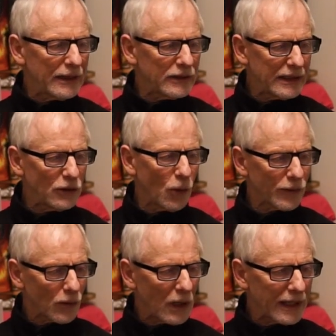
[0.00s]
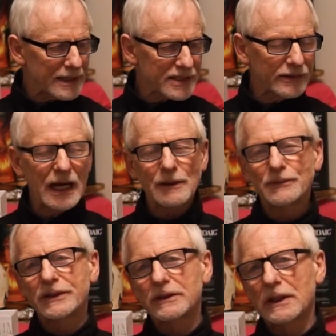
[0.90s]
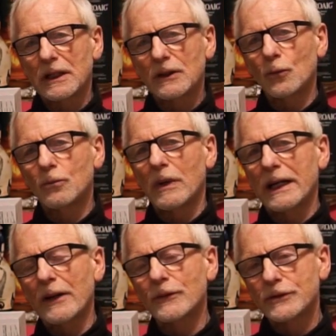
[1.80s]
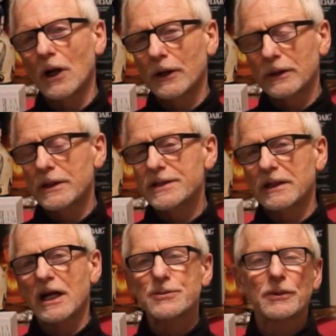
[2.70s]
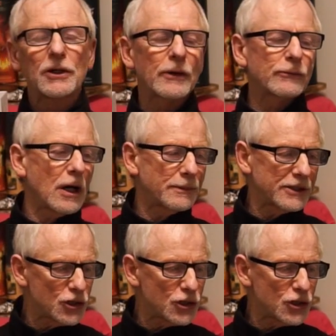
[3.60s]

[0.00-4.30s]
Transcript: they know their wines and that. But my other daughter is an expert on rum and